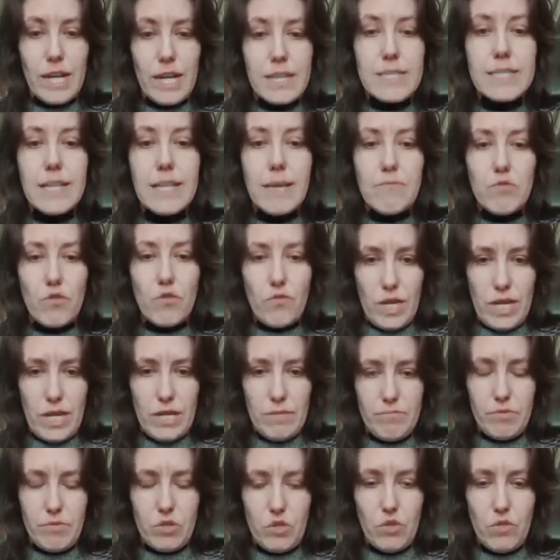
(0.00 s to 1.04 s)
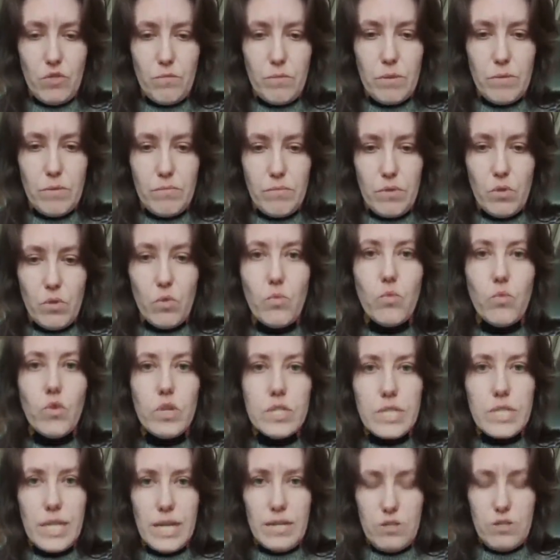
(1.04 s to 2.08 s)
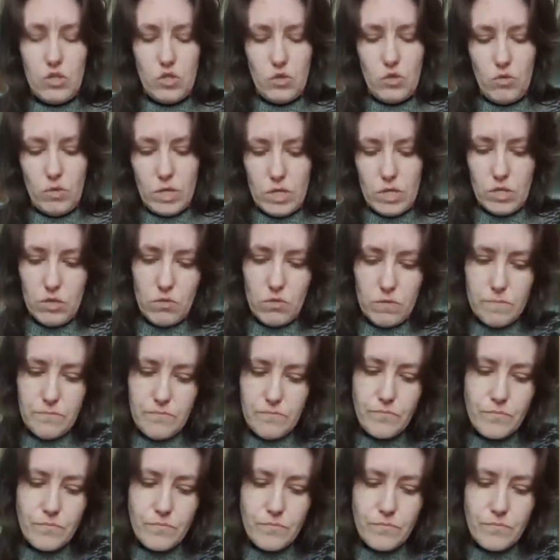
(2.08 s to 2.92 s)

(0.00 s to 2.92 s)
except of helping your people. What else you can do?